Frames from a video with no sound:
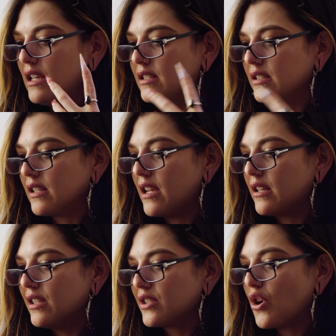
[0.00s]
It's
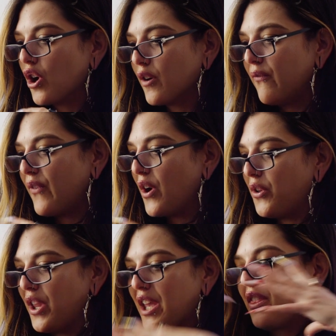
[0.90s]
like this
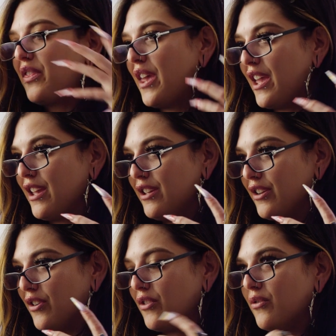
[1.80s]
heartfelt like thing,
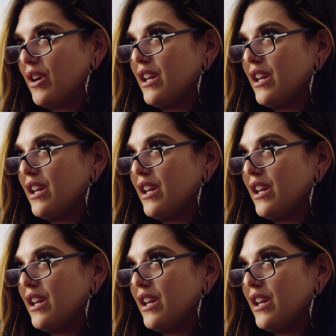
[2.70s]
you know,